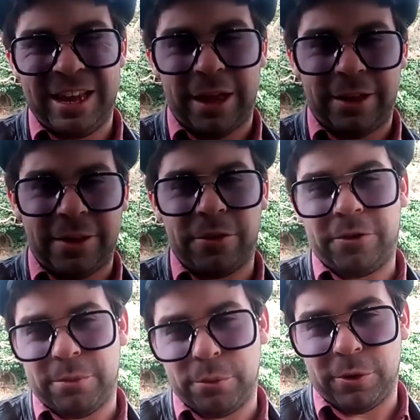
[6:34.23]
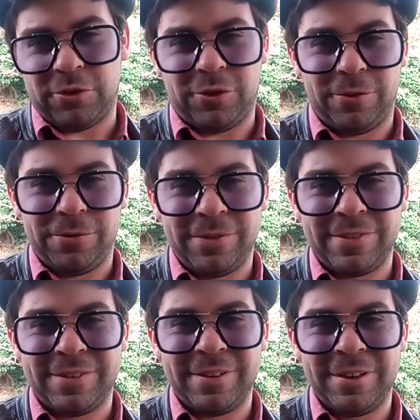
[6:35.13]
and get their
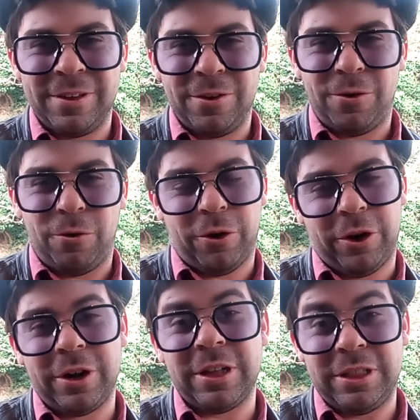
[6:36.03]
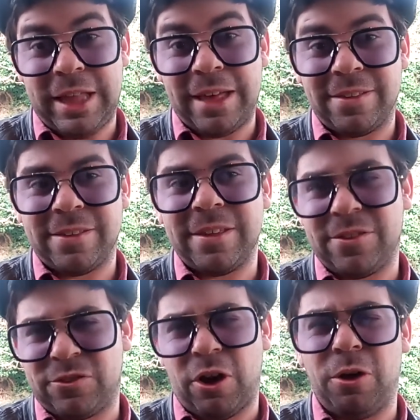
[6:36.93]
supporters, or less
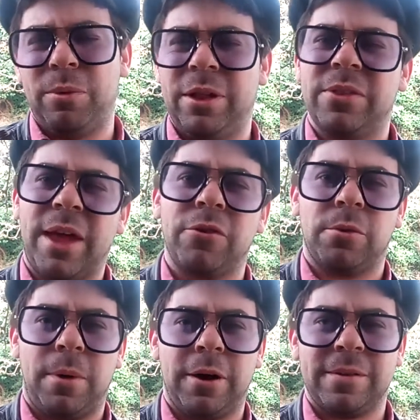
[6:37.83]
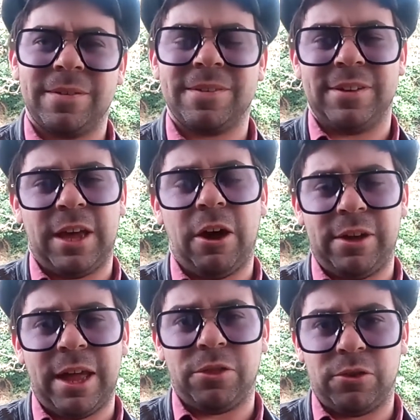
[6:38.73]
strong-willed counterparts, to
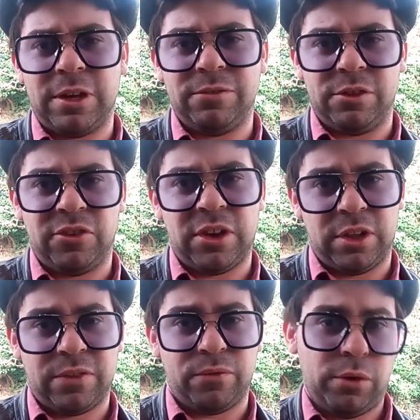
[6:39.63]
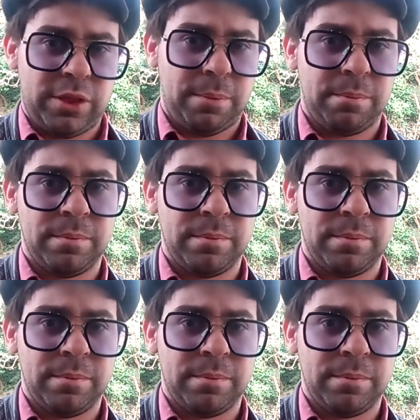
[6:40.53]
carry out their evil agendas for them.